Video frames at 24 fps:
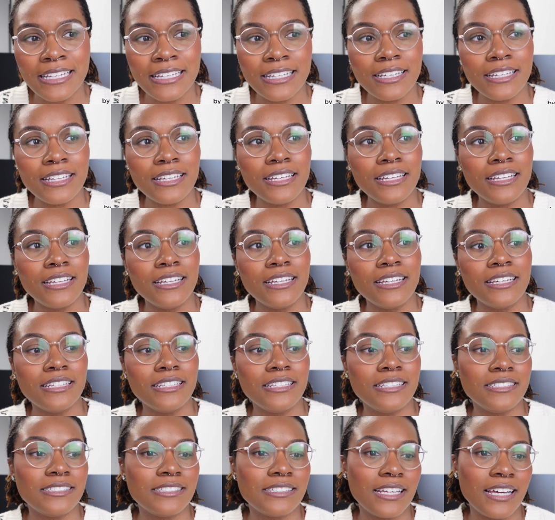He
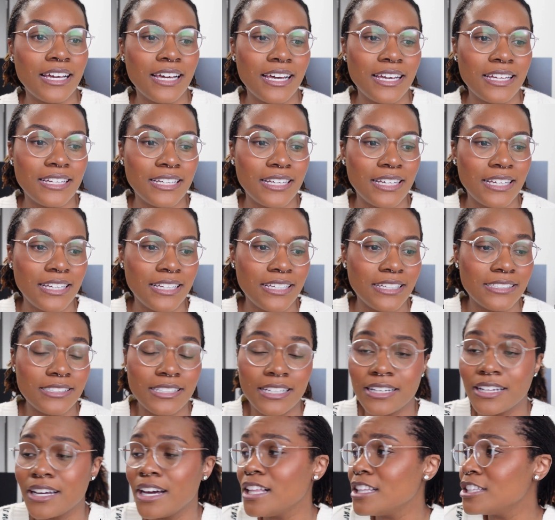is not a
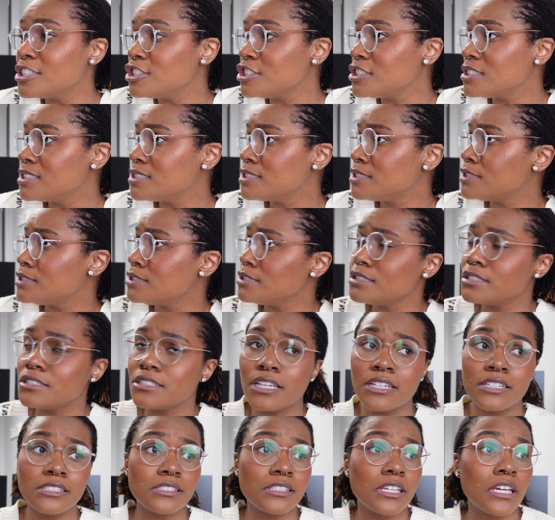psychologist. He's
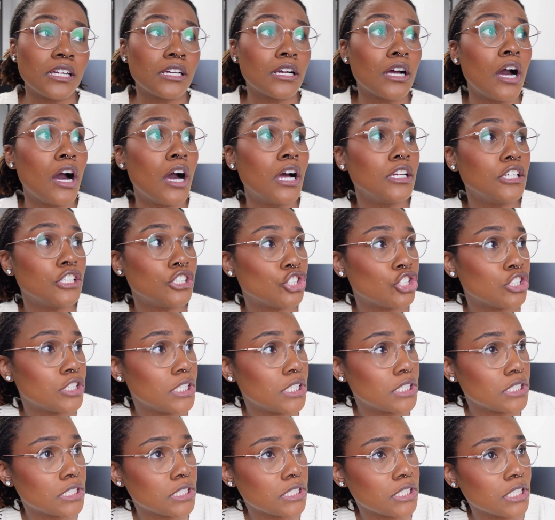not a
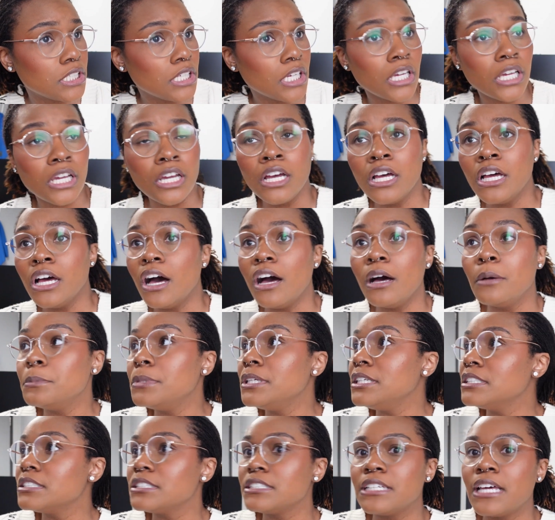psychiatrist.
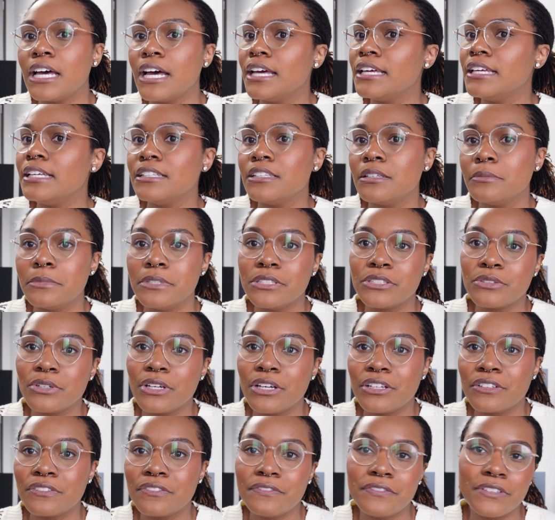He is not in the mental
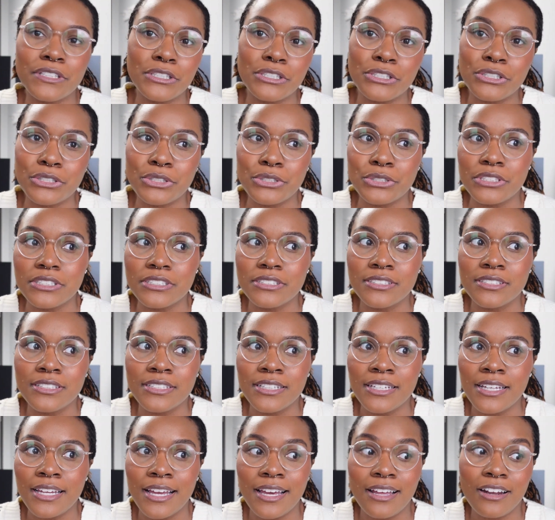health field
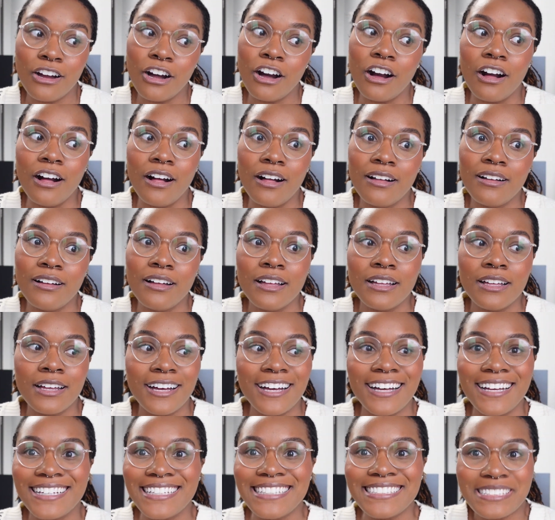at all.
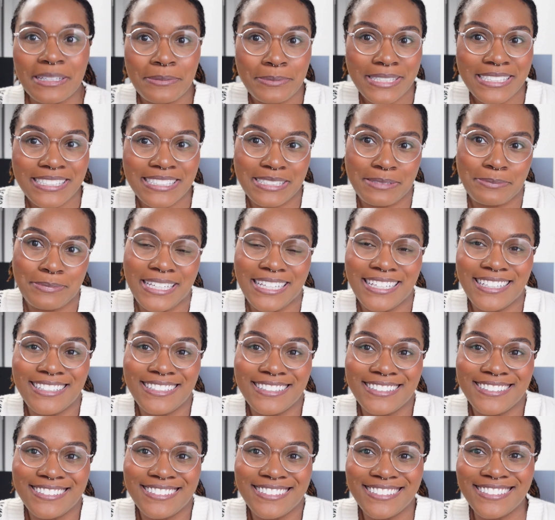He's a businessman.
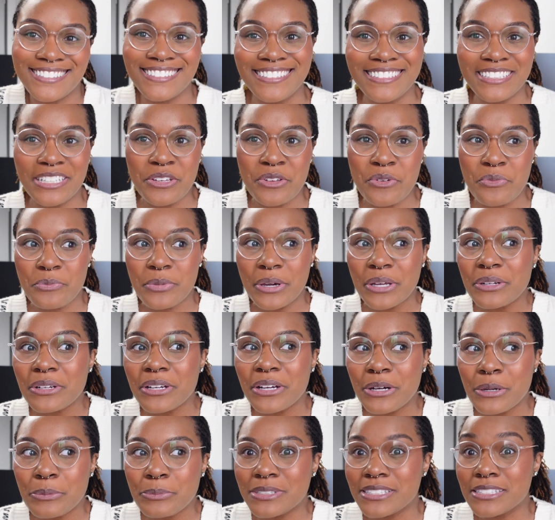
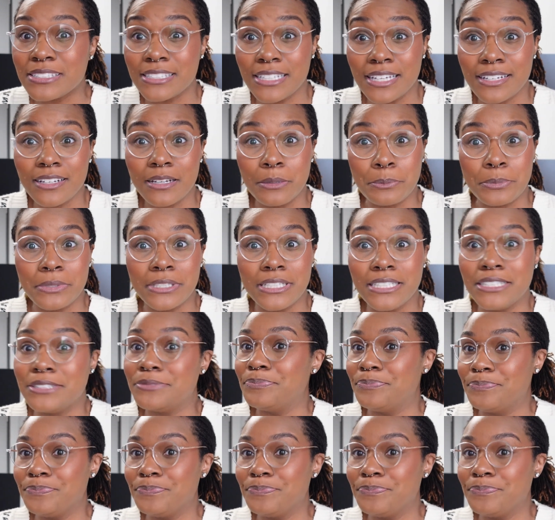BetterHelp is a tech company.